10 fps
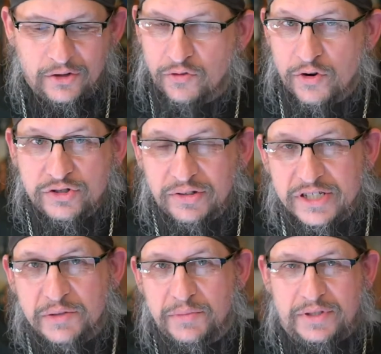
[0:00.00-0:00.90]

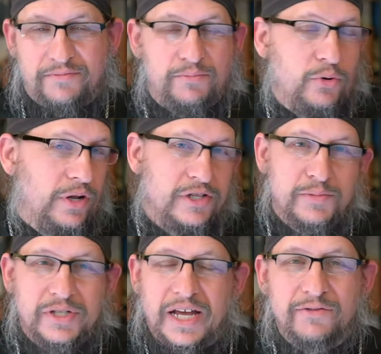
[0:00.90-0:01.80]
Universalism is
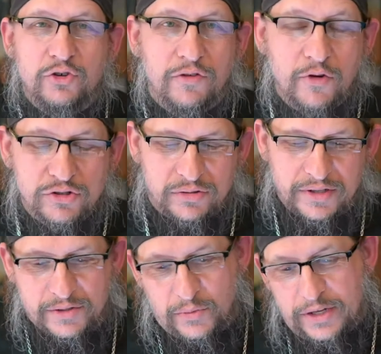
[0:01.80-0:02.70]
Perennialism is kind of
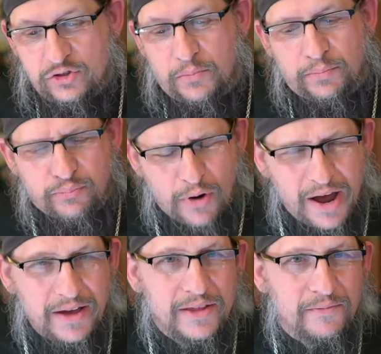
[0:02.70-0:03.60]
universalism, right? So
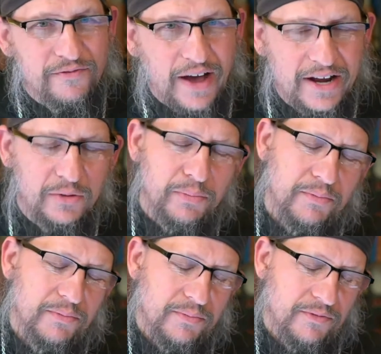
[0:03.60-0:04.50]
the final
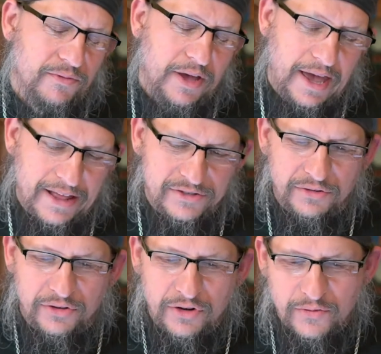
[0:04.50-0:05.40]

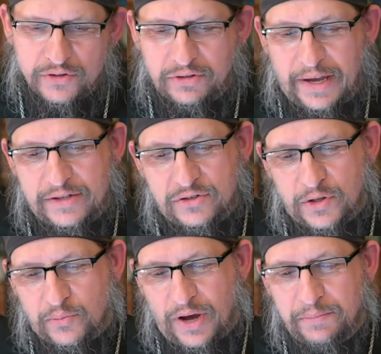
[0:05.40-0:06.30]
answer, the universal
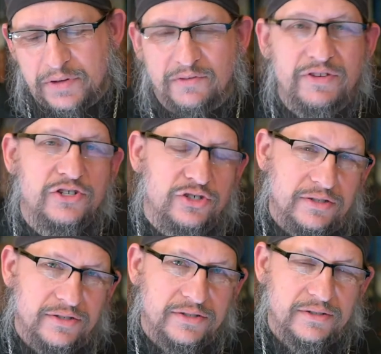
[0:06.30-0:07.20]
answer to the problem of
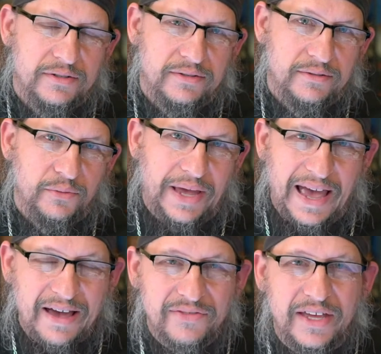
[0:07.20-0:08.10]
divisions. We
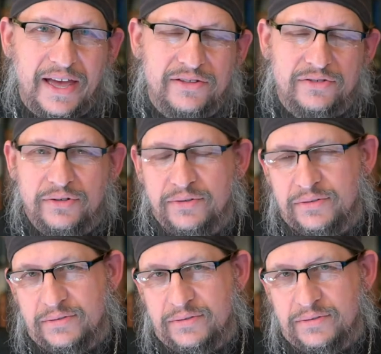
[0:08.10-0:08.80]
have the answer.